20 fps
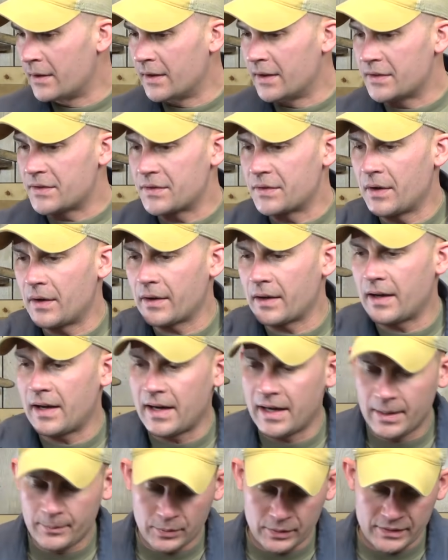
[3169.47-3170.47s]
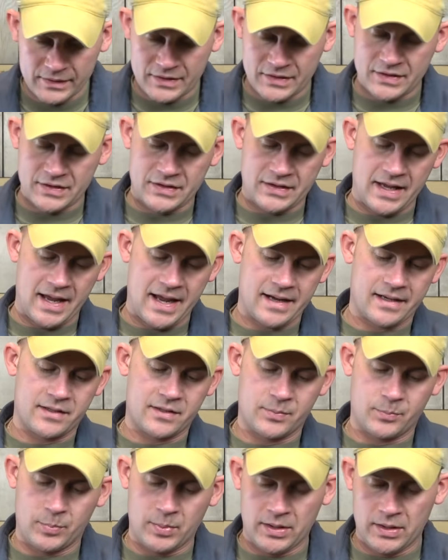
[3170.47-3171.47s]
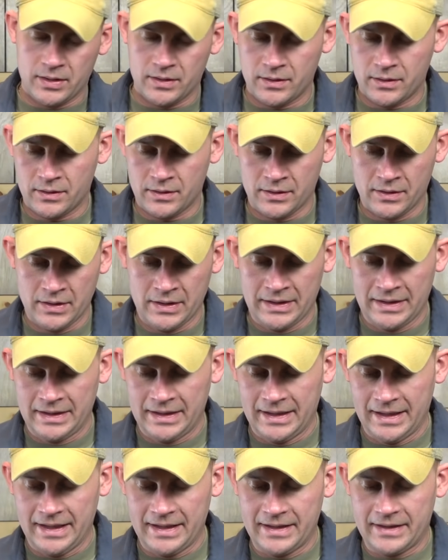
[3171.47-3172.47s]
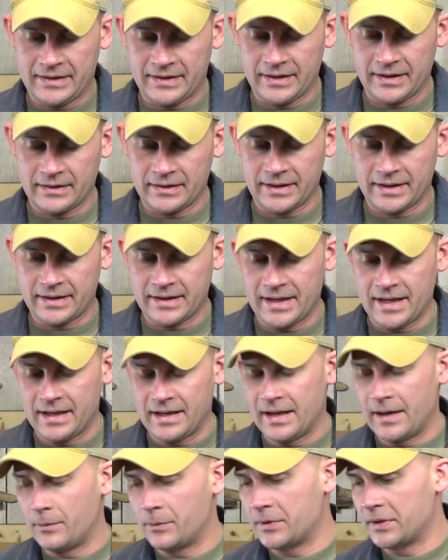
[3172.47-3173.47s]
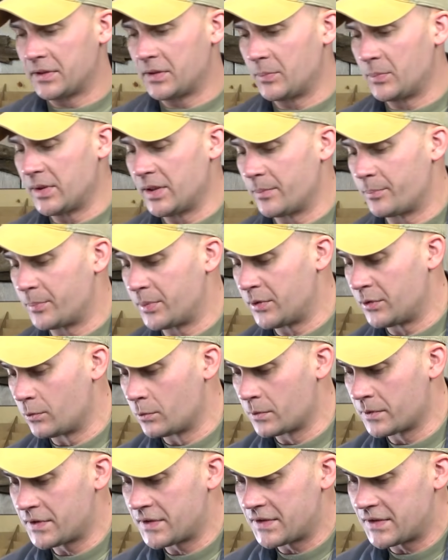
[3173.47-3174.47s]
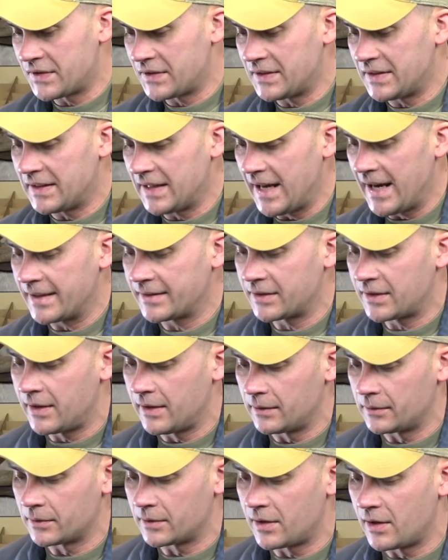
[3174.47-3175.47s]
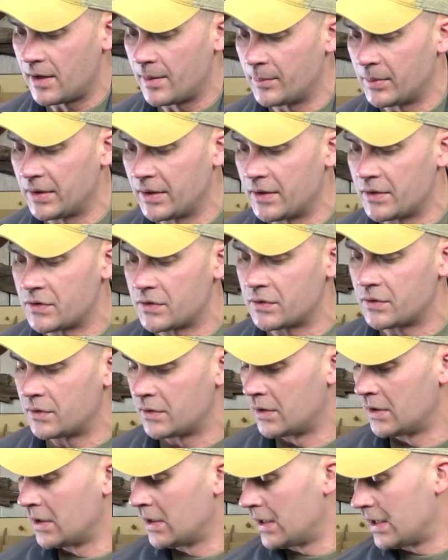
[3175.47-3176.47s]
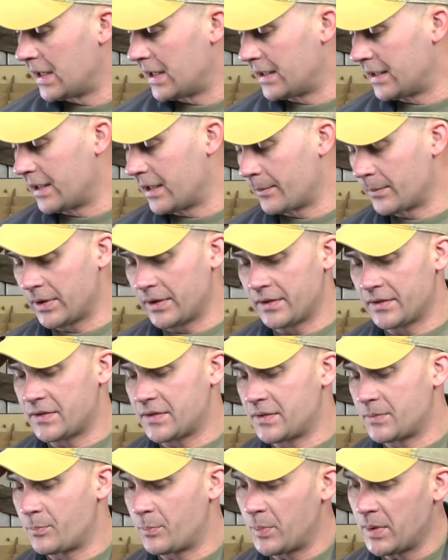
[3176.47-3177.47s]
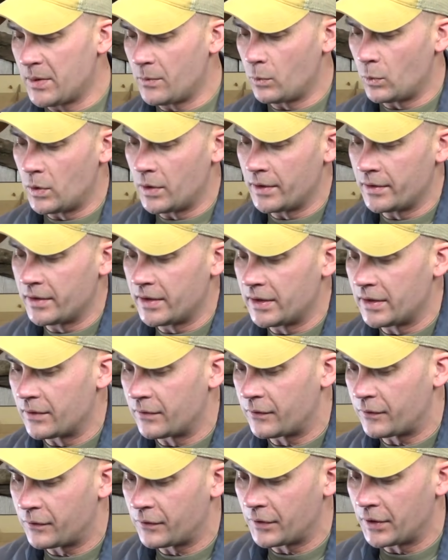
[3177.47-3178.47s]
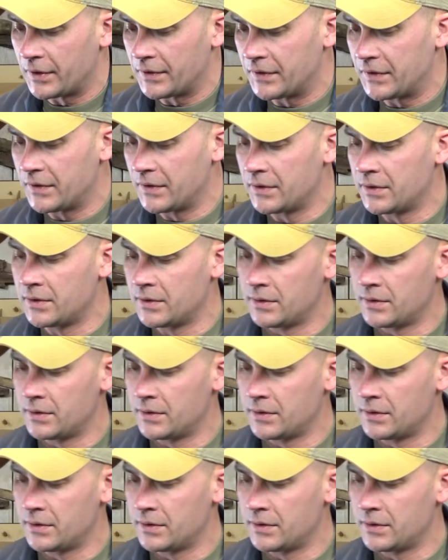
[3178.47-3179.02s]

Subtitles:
It's not a hybrid stack spin, anything like that. I want it to be a pure stacked color combination, and then I'm going to spin one in the front.